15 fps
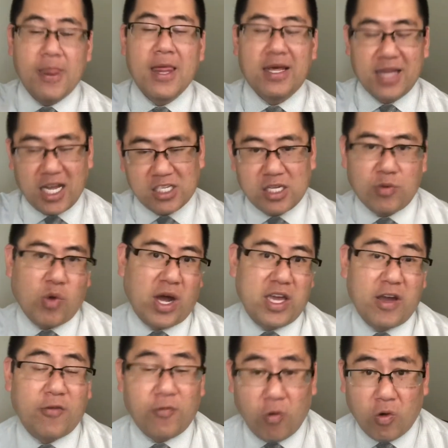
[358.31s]
That's why you
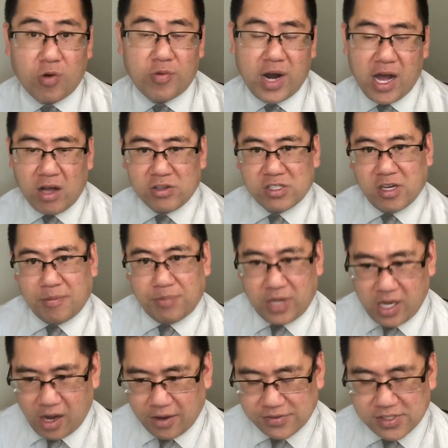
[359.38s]
have four rounds of
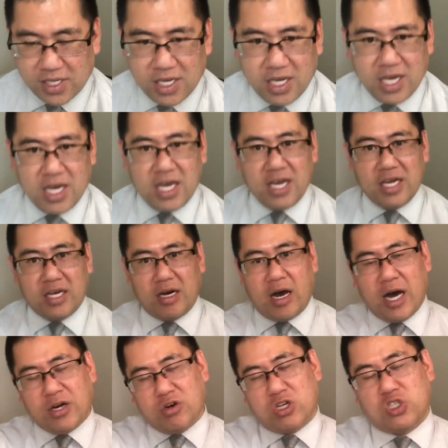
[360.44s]
playoffs.
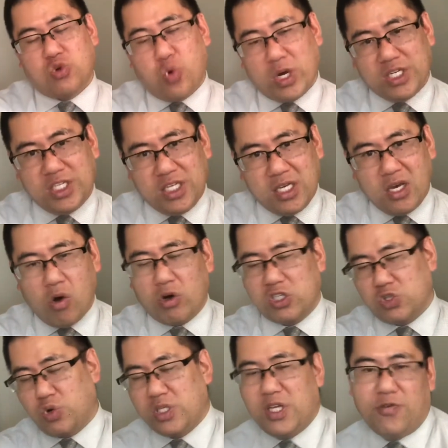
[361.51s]
Under a 20 or
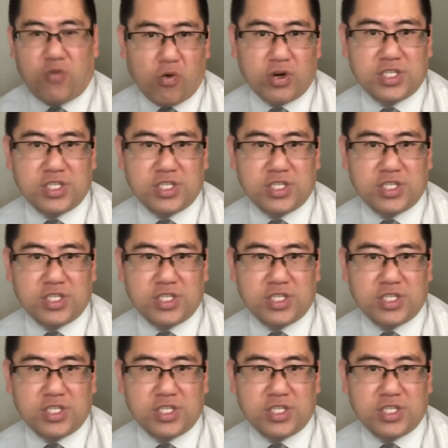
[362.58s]
24